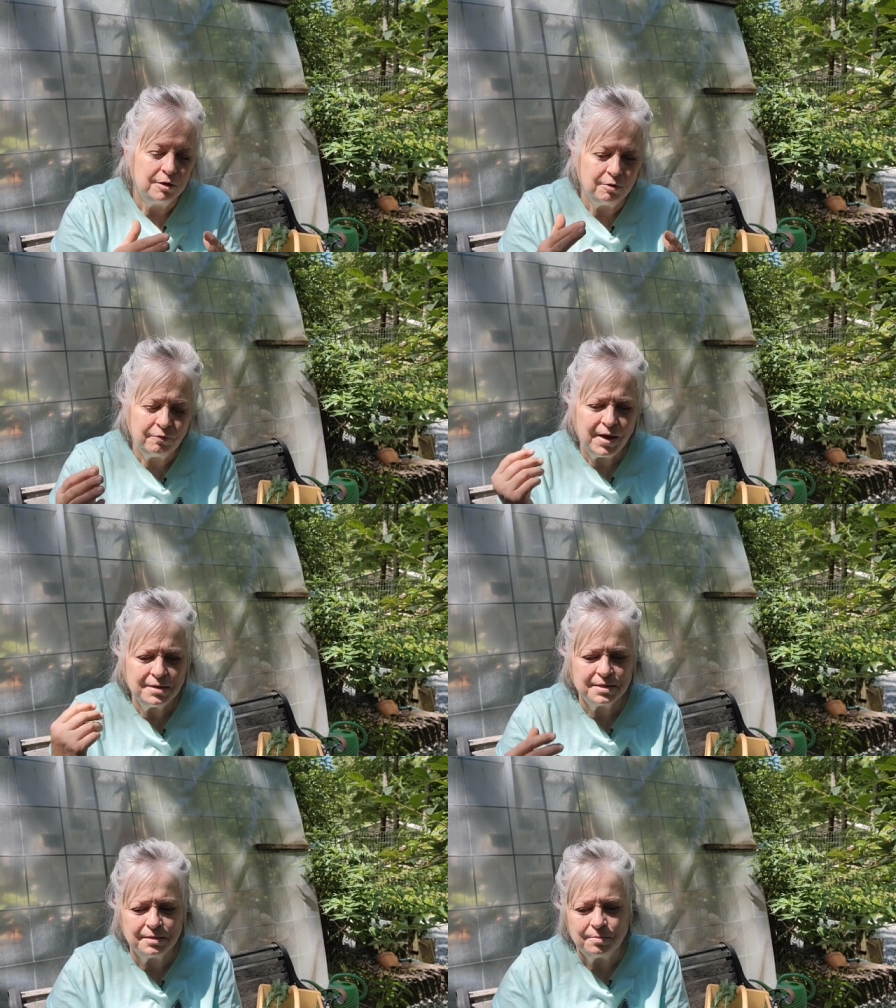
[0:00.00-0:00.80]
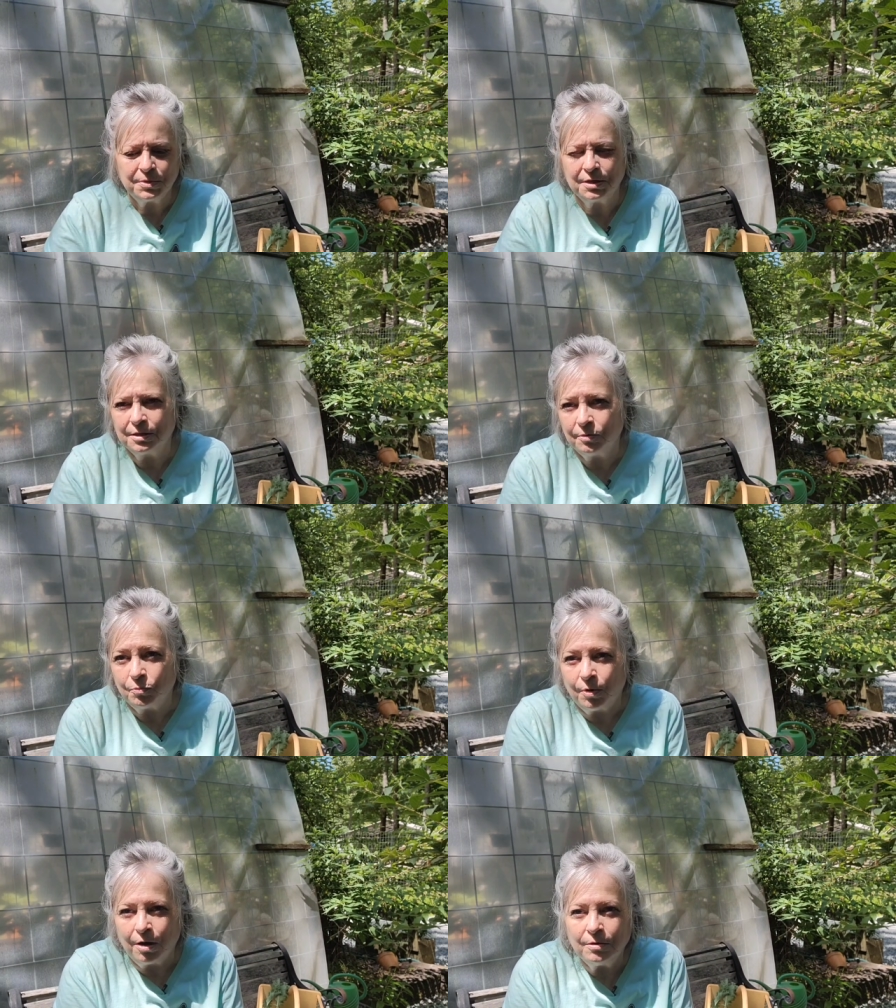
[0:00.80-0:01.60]
You find something
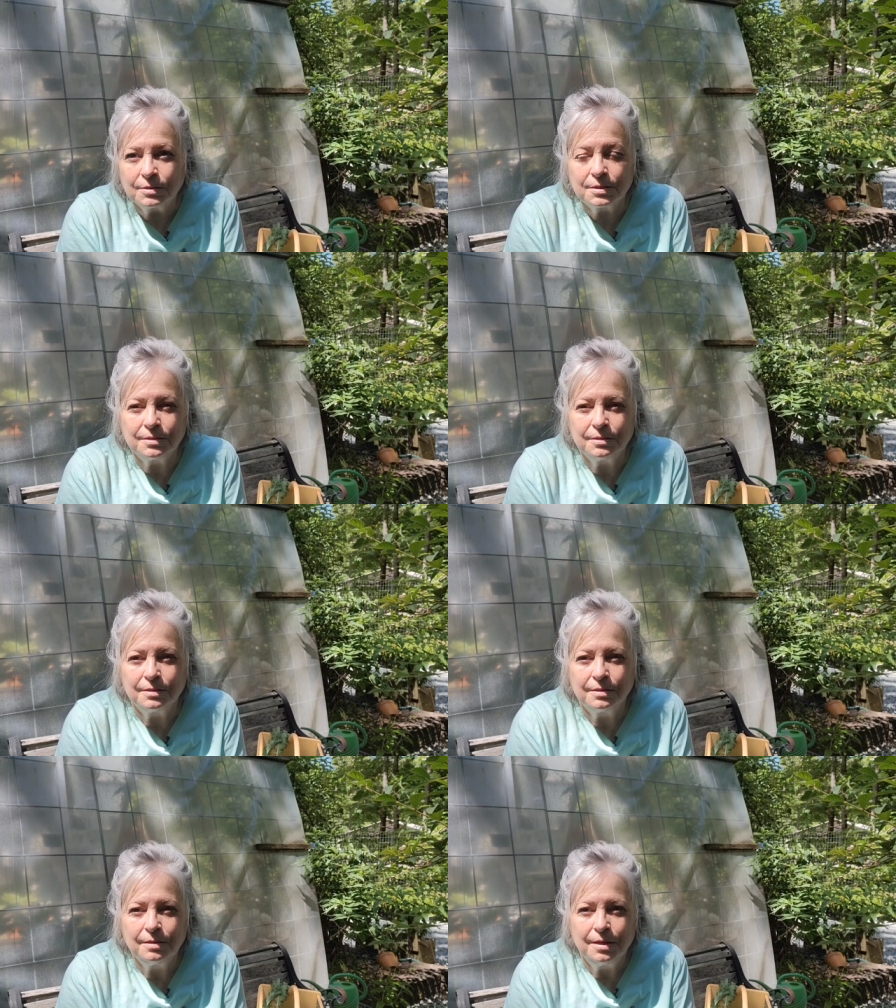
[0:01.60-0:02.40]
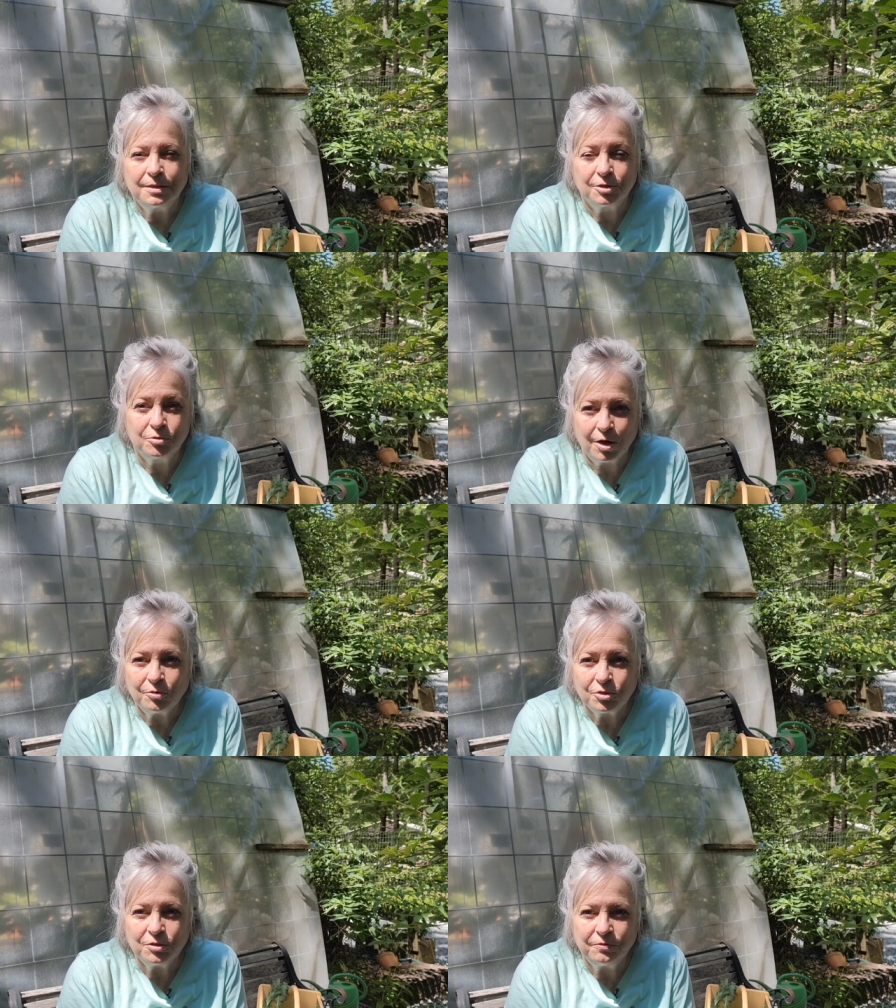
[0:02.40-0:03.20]
that works, that
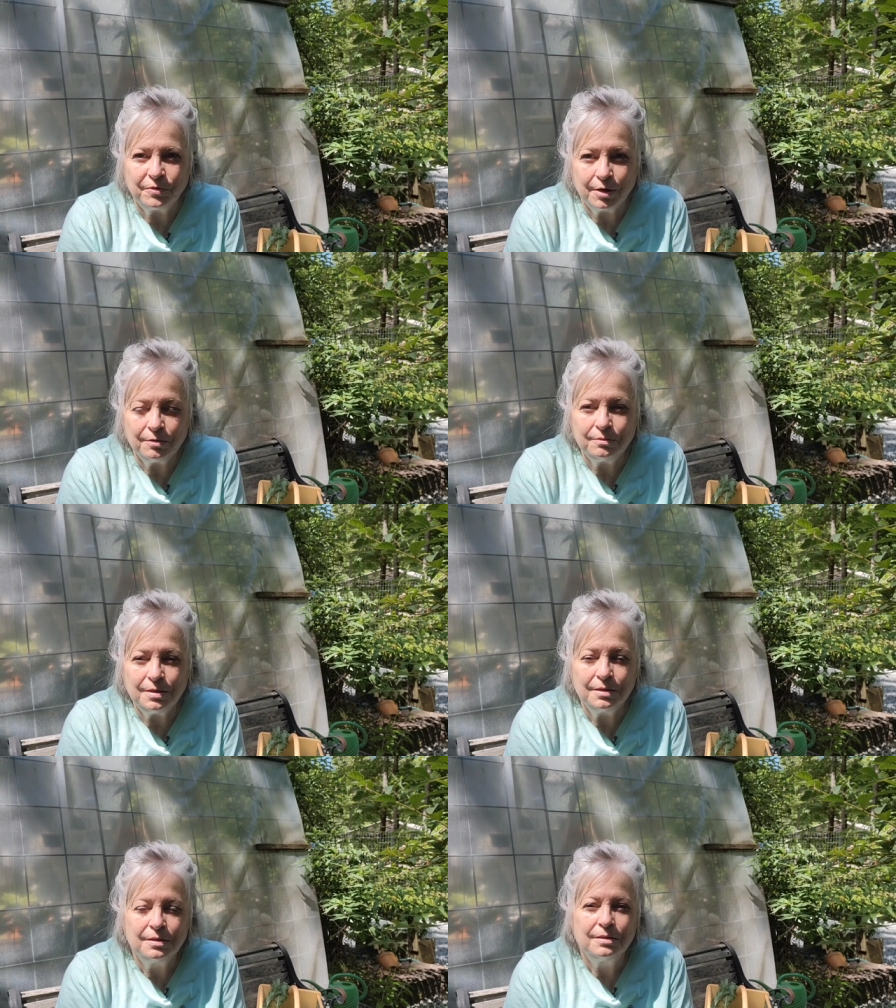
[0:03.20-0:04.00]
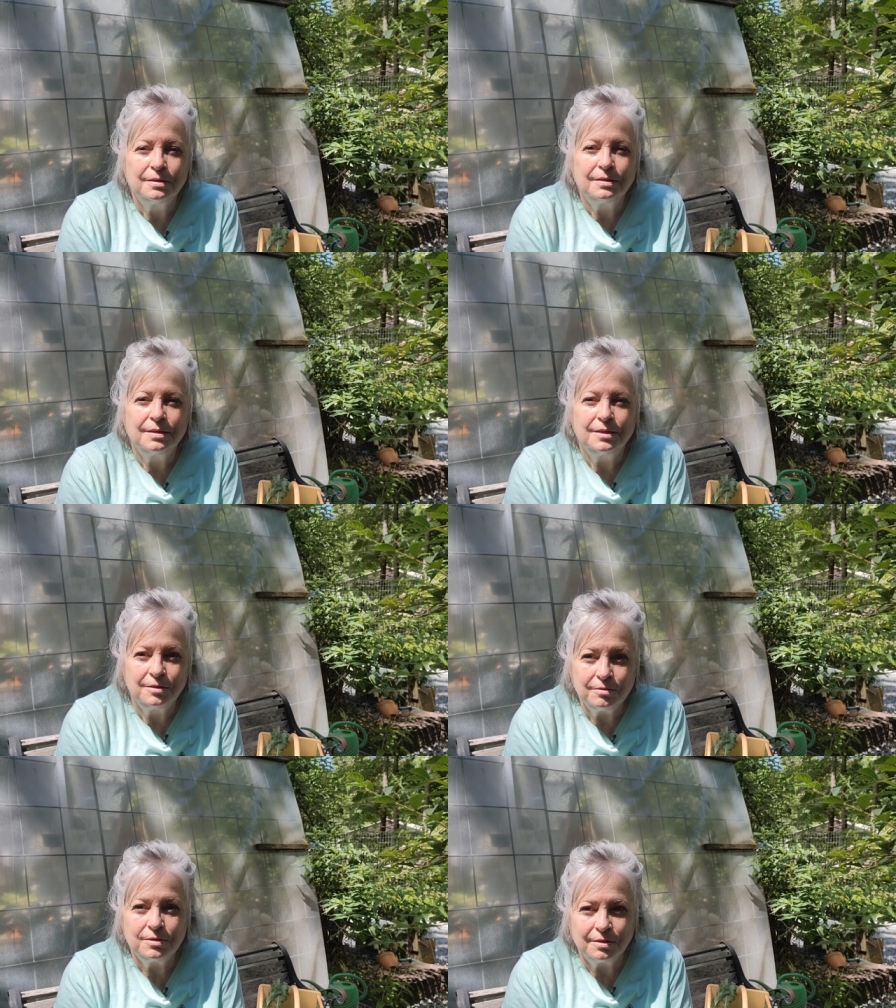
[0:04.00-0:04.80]
grows you food.
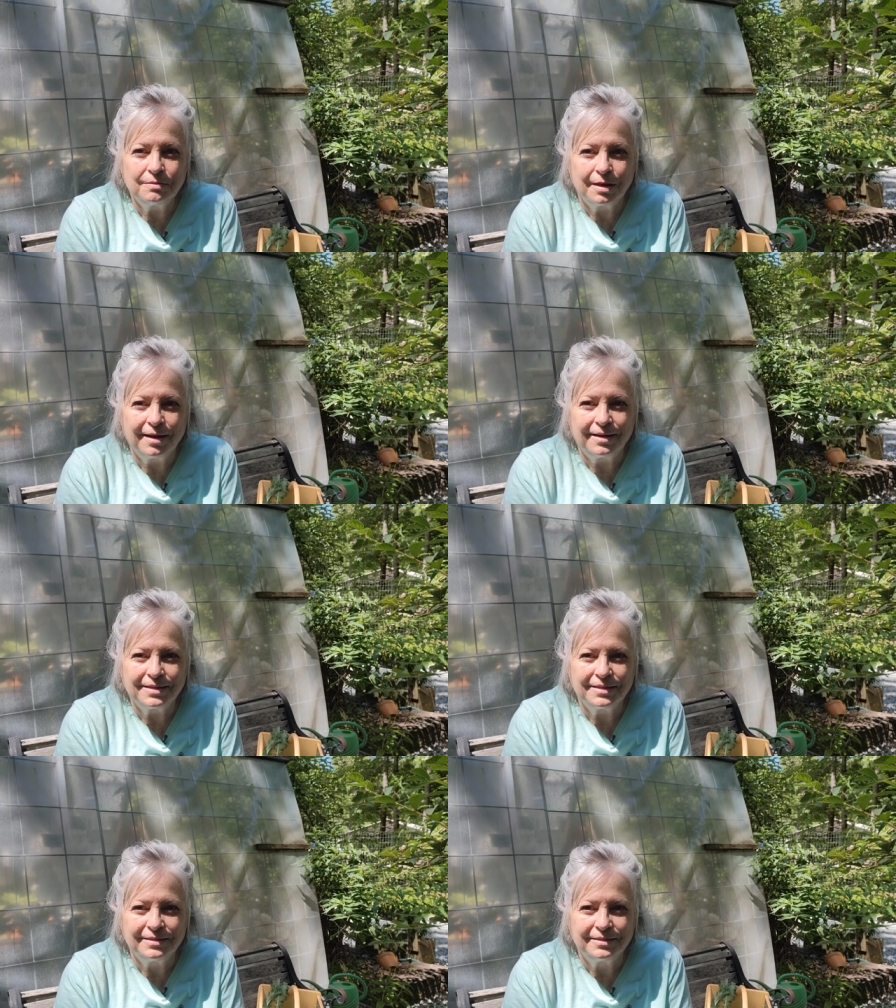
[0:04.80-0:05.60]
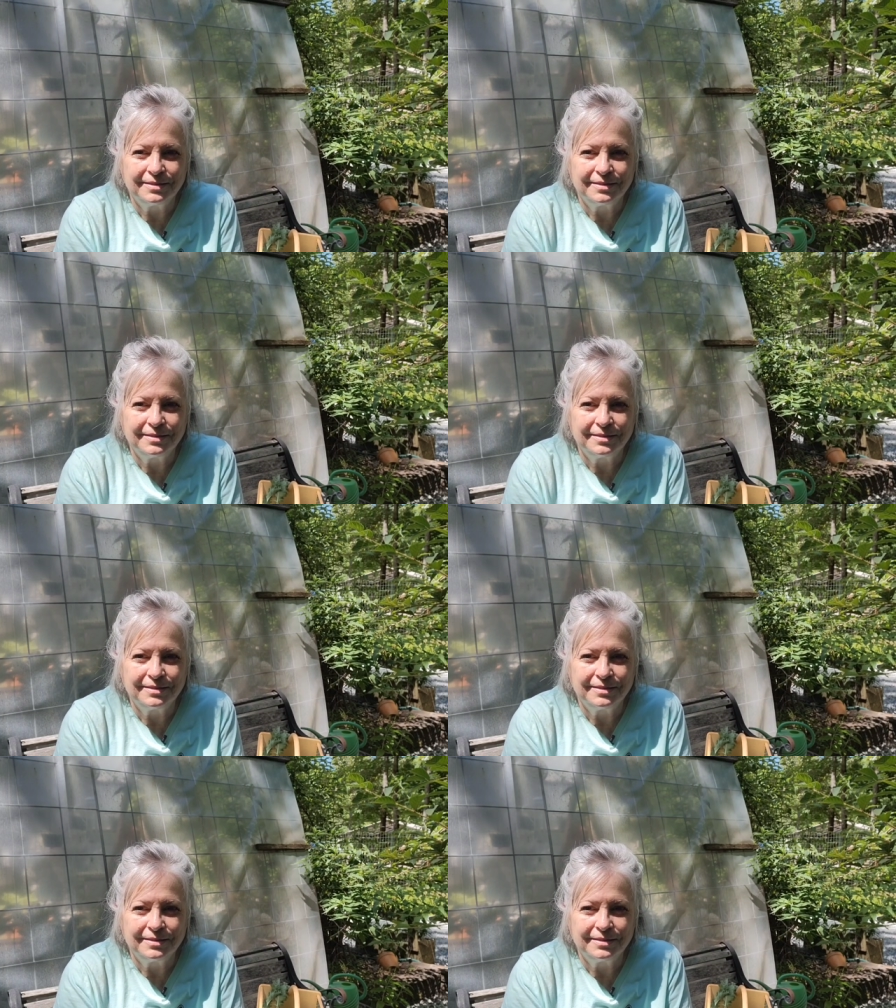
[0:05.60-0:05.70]
You do that.